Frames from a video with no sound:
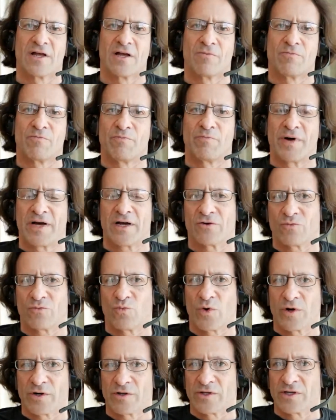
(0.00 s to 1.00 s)
But
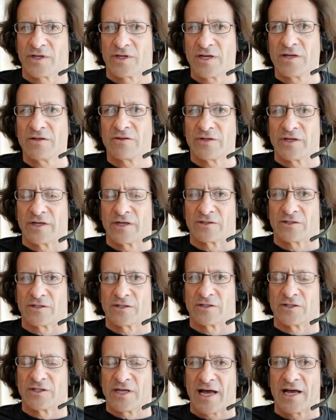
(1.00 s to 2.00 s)
one of the key things
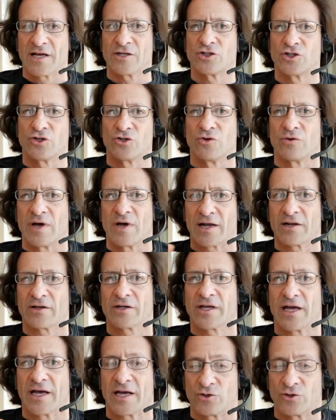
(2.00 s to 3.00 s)
is, as you
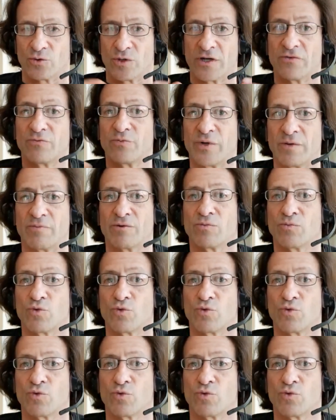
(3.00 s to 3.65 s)
allocate or give people more